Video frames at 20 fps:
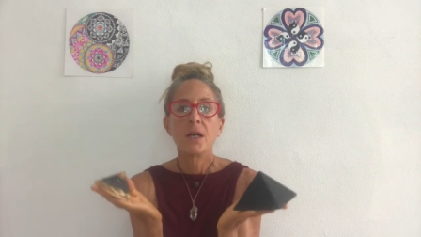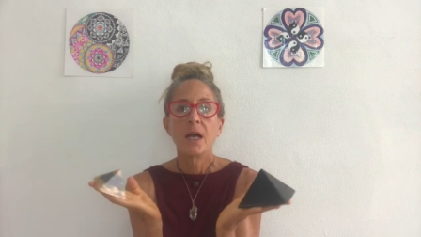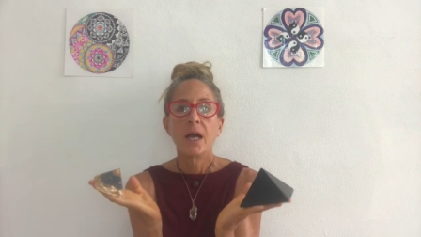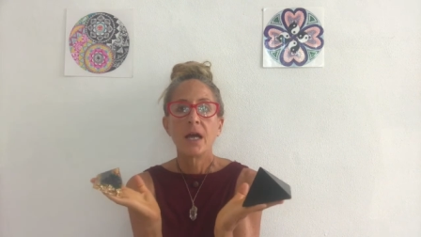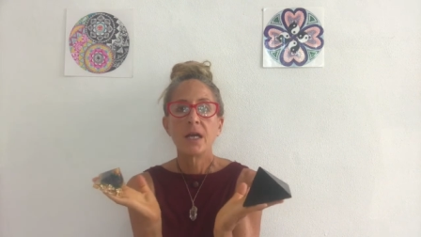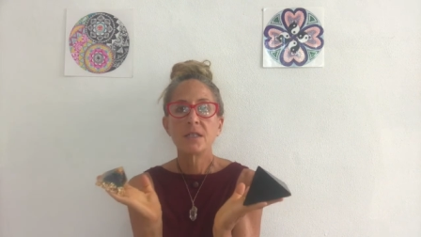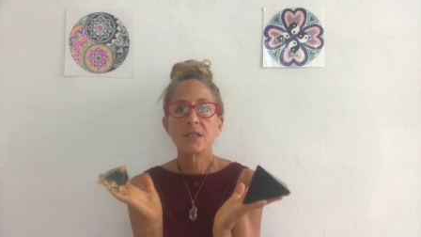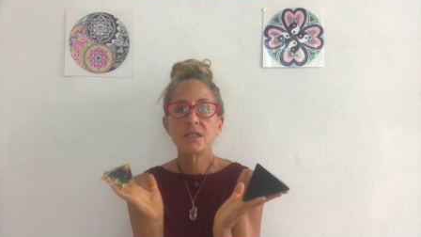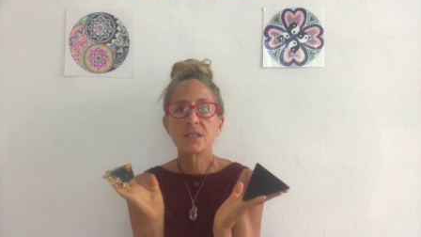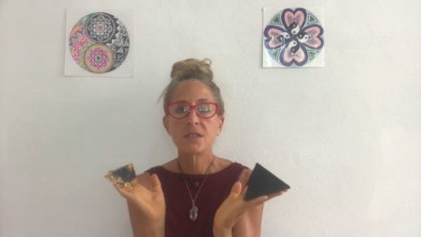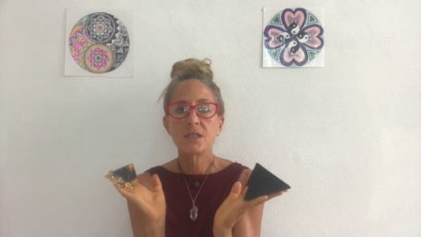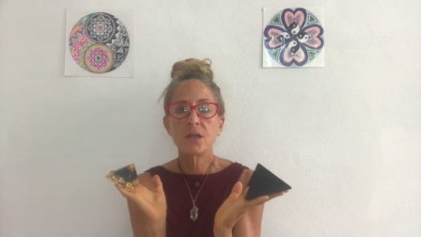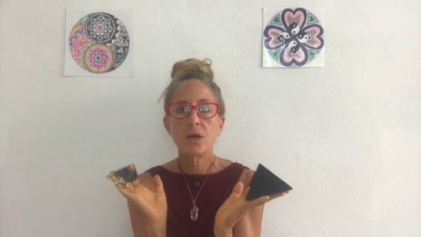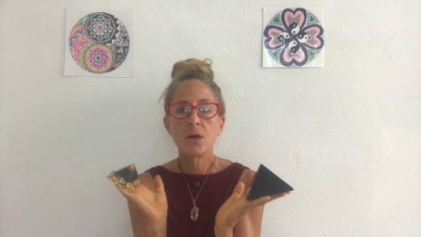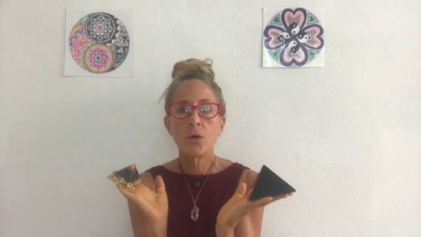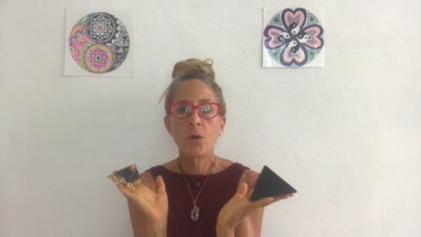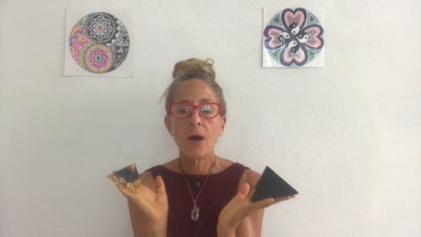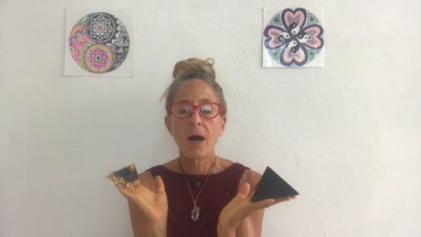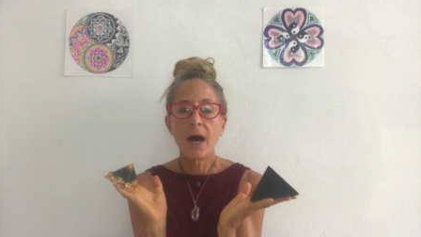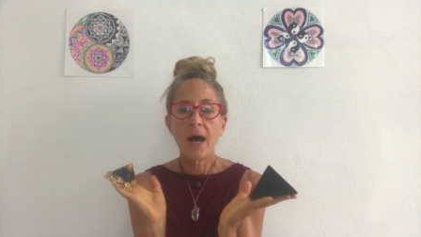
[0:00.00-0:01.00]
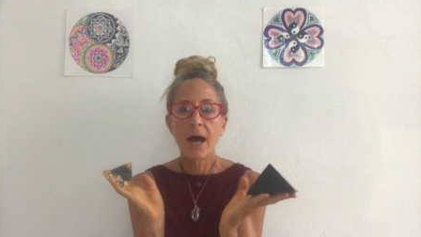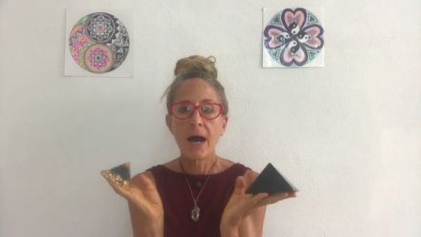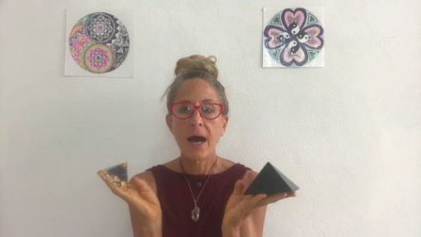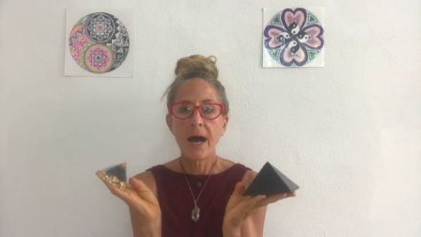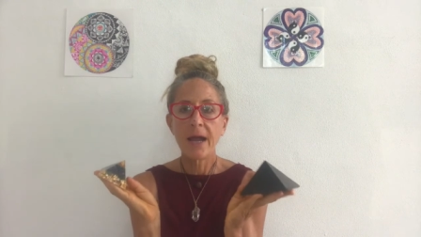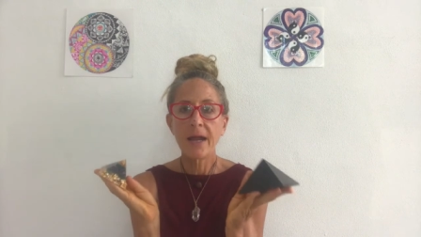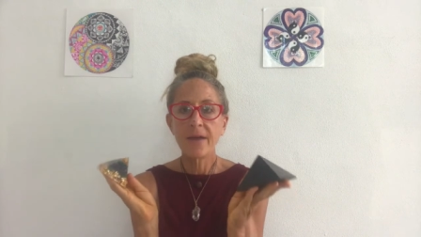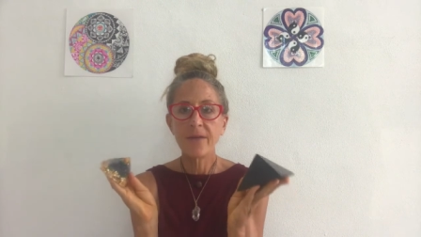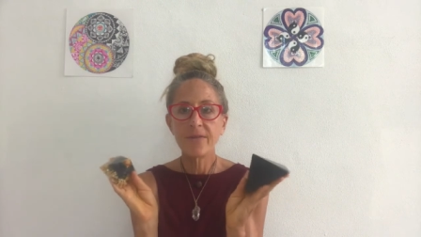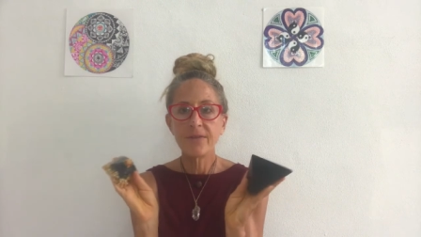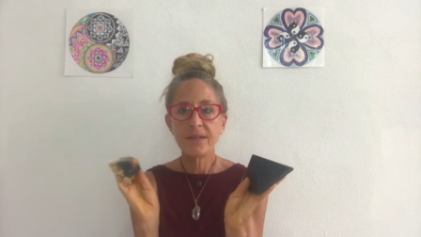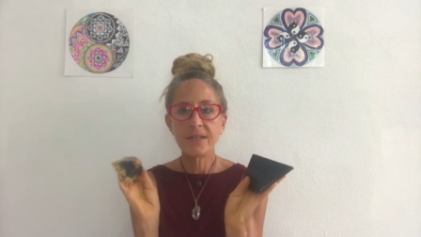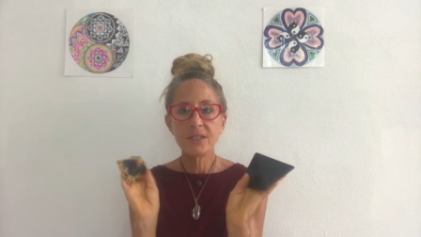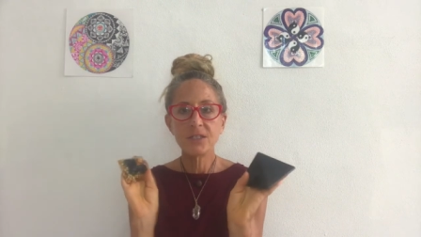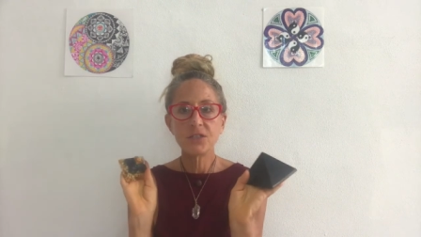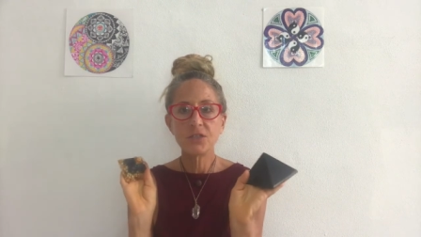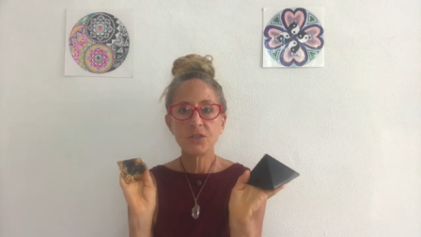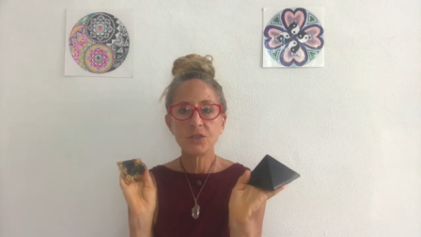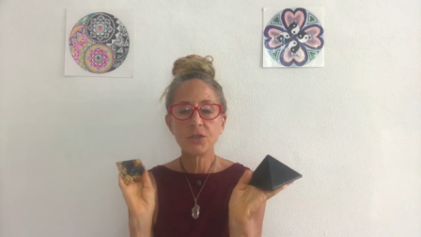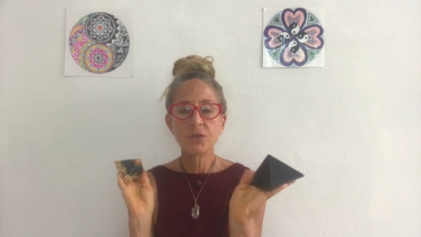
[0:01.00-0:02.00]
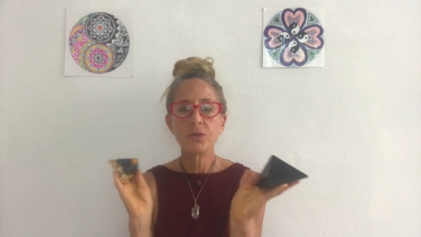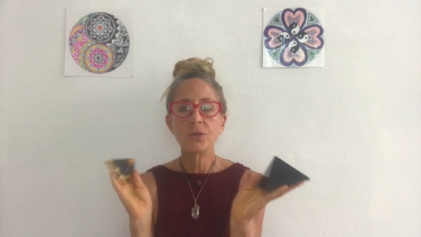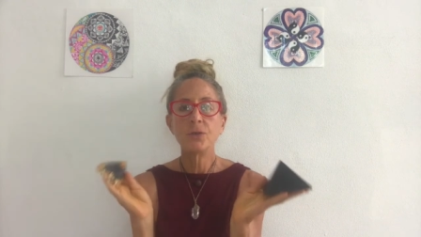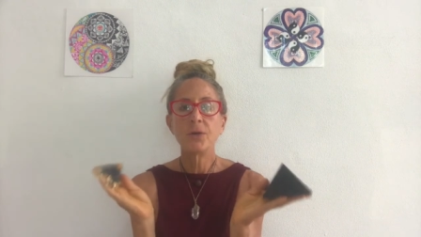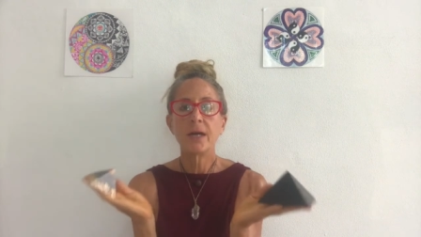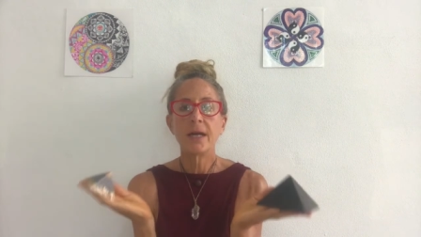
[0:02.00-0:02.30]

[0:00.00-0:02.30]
And so I have these two